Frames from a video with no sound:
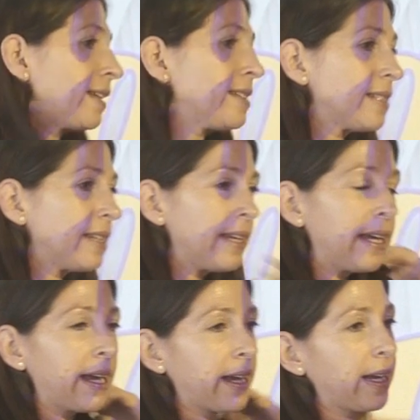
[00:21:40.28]
that
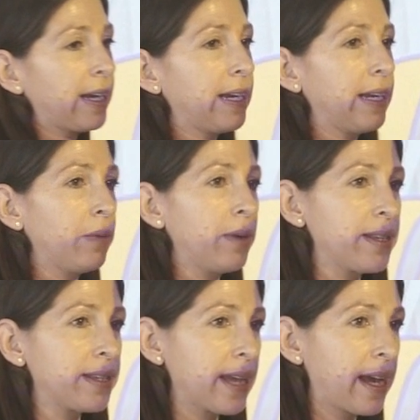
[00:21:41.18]
uh,
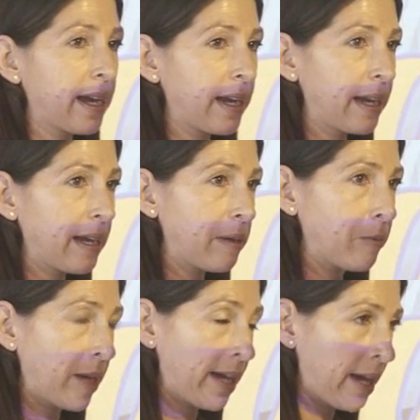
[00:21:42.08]
was uh,
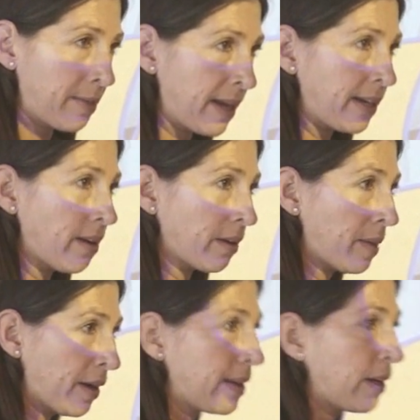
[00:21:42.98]
I made a
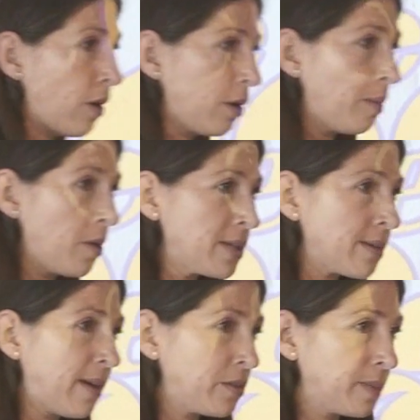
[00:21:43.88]
documentary, The Go-Go Boys,
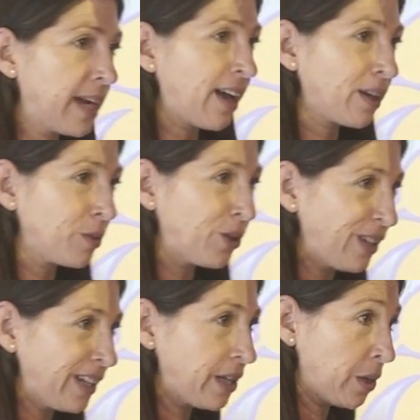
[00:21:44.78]
about Menachem
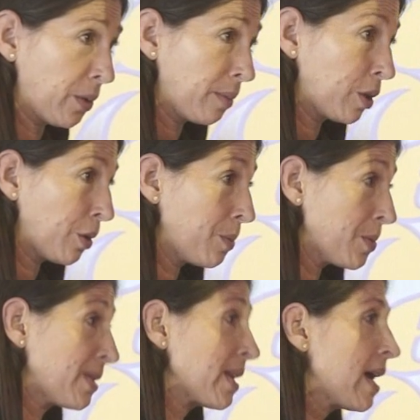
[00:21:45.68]
Golan and Yoram
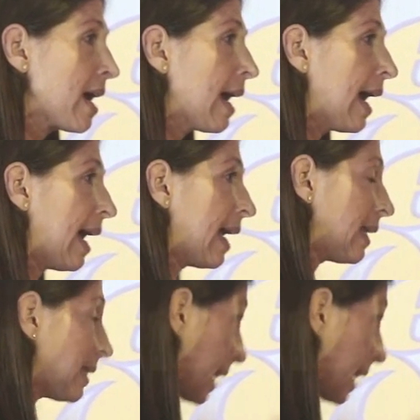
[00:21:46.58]
Globus, and